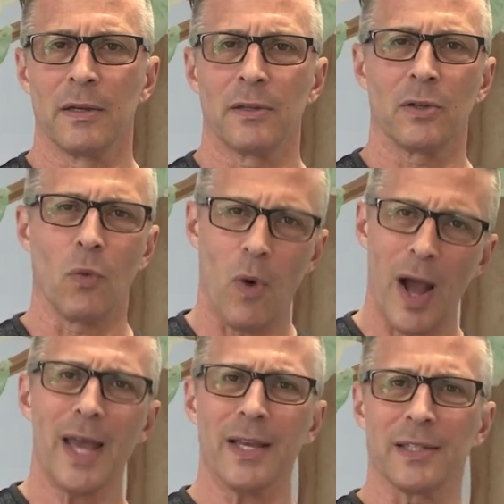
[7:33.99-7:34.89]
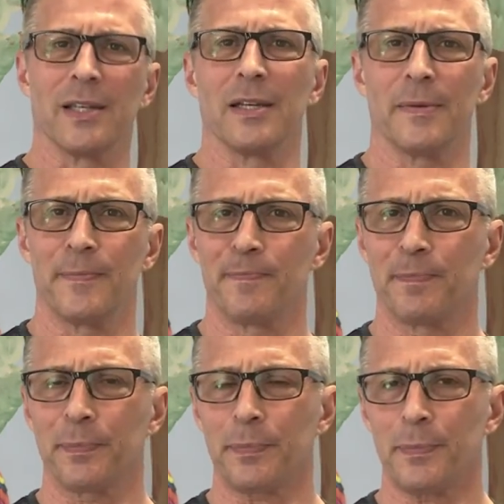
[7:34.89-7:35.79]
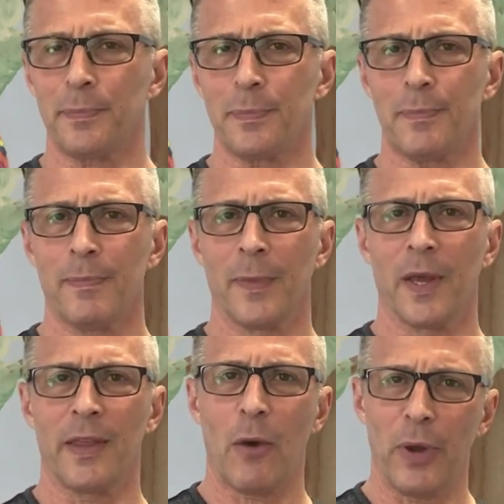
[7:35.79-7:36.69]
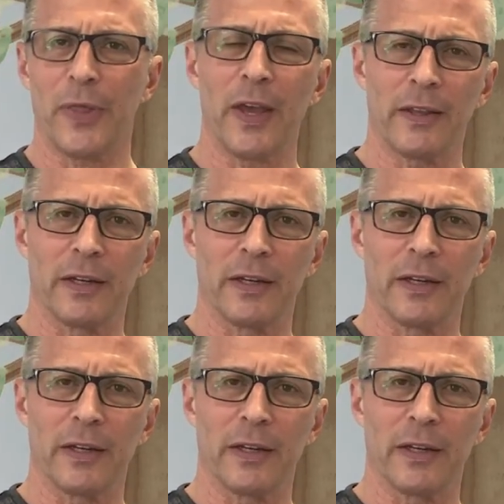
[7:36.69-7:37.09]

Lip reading: So why is it that we think